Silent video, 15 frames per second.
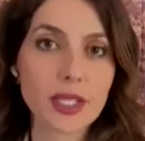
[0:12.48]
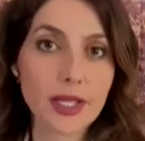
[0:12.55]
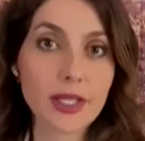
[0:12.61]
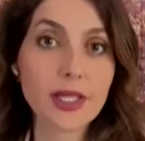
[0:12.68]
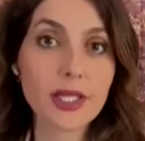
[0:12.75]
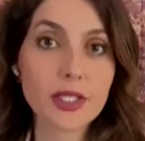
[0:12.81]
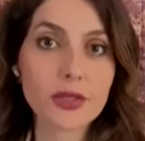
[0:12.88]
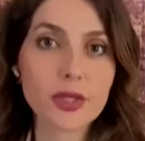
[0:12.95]

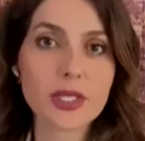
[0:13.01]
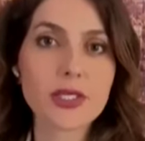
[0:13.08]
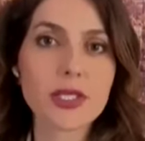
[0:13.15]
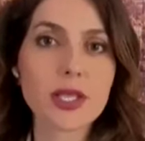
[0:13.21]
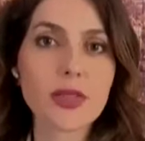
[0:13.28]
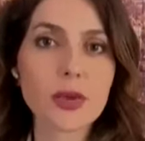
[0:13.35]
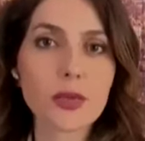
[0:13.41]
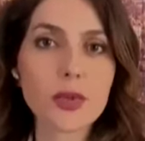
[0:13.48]
getting
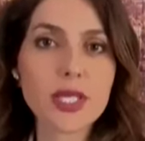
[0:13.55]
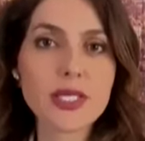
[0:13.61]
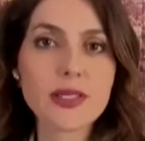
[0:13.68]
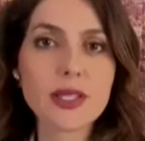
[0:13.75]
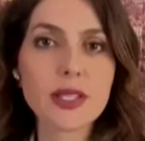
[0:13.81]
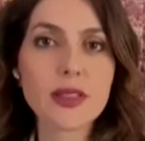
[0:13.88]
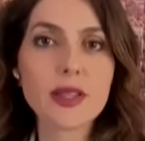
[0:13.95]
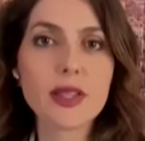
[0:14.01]
interesting. The
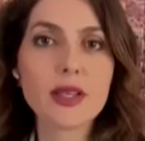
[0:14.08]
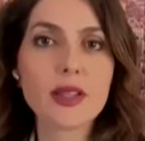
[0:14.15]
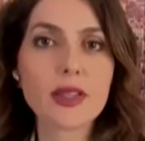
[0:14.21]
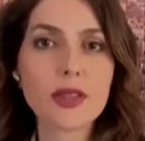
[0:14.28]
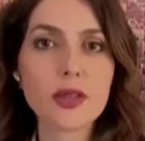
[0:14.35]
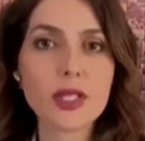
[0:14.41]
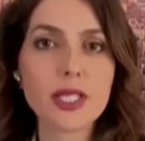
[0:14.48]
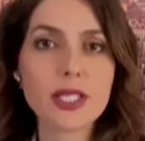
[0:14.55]
reason the
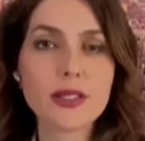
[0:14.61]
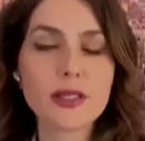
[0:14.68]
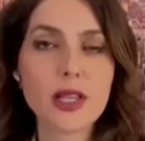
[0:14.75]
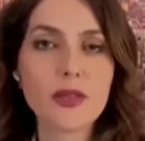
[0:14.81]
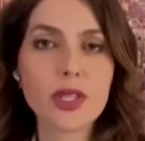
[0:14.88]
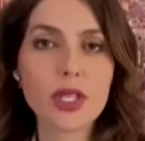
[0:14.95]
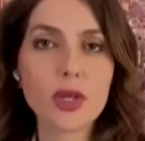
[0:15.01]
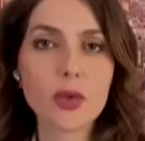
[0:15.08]

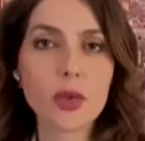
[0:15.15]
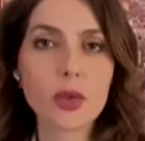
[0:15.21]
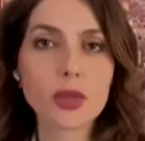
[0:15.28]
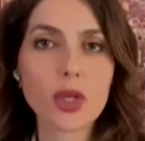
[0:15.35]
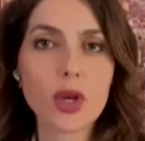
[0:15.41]
37 year old